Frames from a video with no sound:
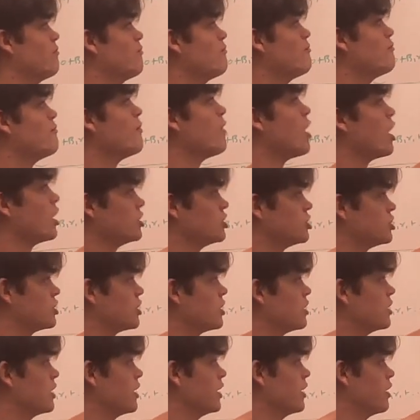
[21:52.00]

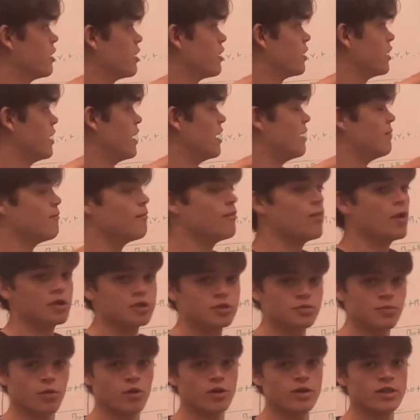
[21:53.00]
much clearer and
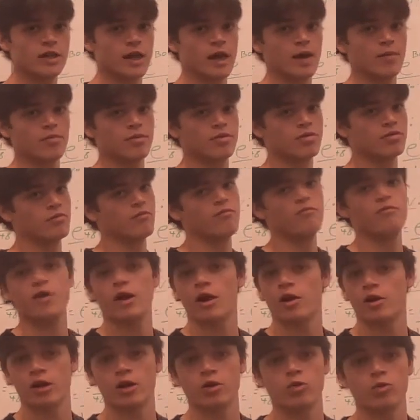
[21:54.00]
much more depth
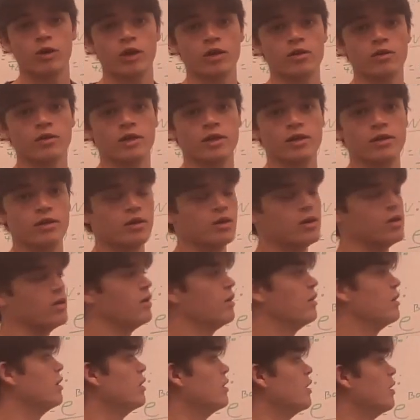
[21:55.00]
very quickly.
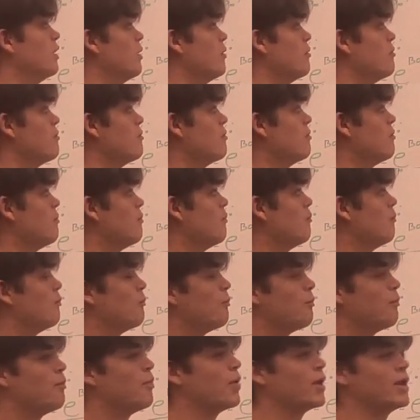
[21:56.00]

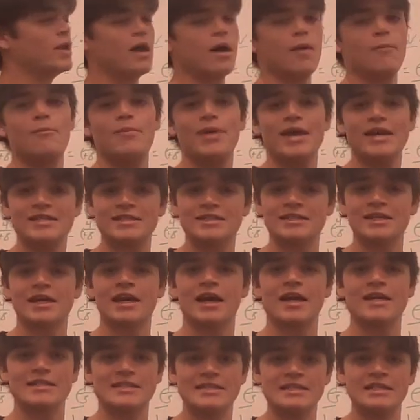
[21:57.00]
But a basic
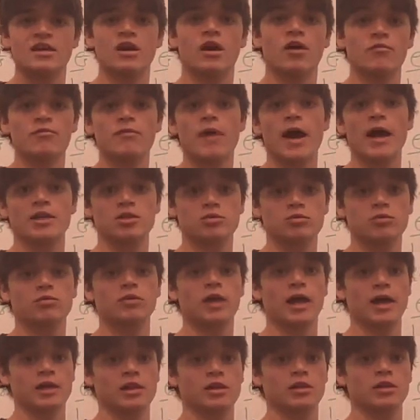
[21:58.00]
idea of maximum
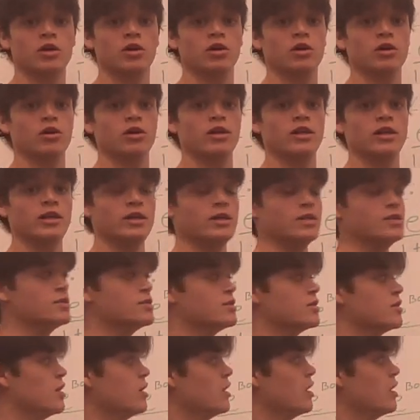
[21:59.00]
likelihood is